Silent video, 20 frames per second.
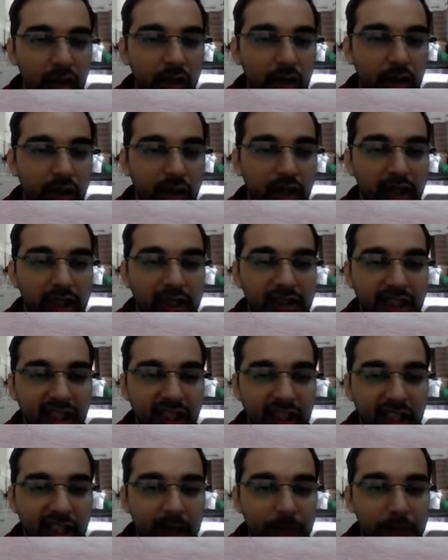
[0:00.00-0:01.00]
okay, is
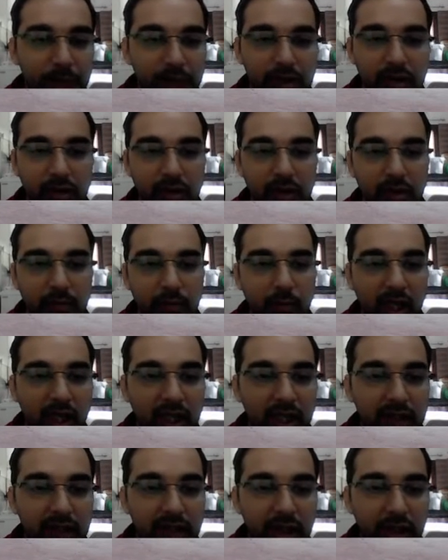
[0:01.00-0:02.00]
eclipsed
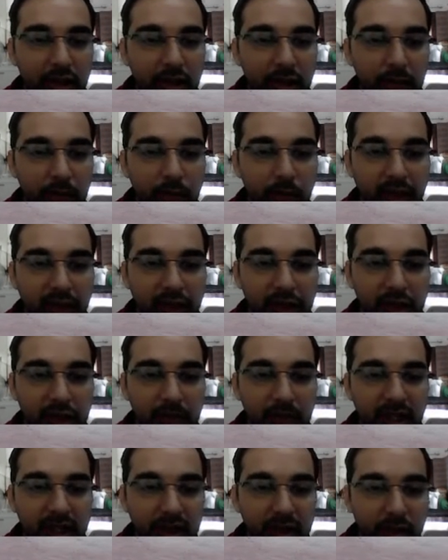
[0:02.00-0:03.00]
by the
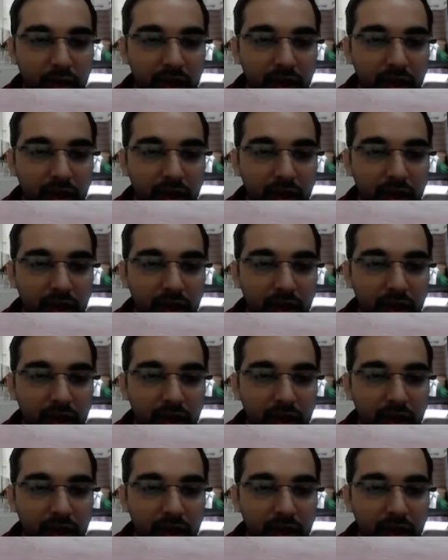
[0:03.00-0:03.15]
potassium ion.